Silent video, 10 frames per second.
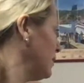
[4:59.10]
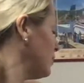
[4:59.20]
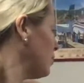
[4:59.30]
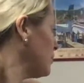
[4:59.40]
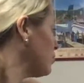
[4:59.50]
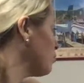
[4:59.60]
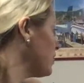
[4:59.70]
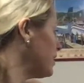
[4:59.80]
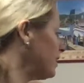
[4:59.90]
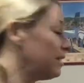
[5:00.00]
So it's
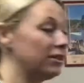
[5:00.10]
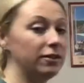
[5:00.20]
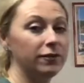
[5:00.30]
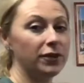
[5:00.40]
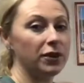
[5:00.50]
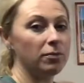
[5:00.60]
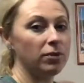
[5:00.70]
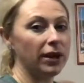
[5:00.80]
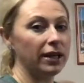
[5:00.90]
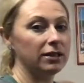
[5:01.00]
really good for your
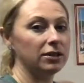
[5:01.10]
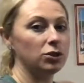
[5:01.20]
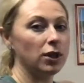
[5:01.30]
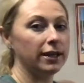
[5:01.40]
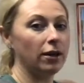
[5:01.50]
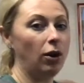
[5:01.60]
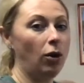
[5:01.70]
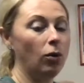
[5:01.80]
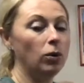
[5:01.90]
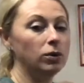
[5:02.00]
brain to try to
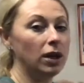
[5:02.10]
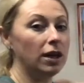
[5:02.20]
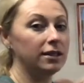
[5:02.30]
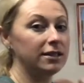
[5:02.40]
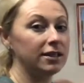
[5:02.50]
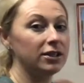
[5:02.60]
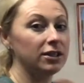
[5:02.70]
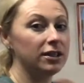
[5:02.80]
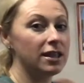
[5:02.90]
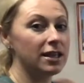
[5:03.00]
hold on to
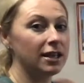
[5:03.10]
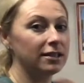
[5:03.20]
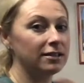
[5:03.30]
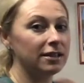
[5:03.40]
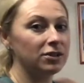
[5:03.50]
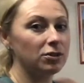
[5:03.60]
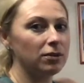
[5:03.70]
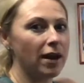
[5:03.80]
good things that you